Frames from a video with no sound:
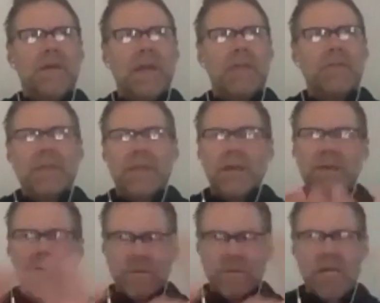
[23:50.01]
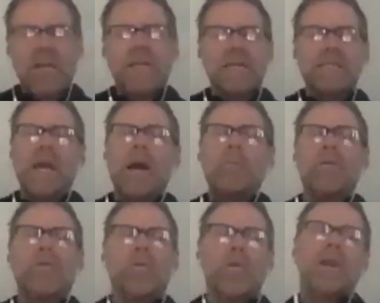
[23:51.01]
everything else was locking down
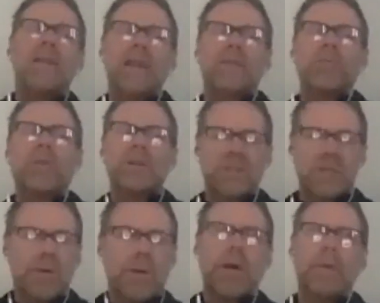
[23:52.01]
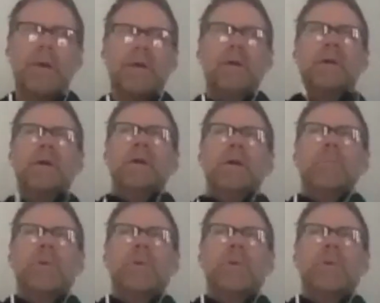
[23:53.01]
before anything really showed up okay.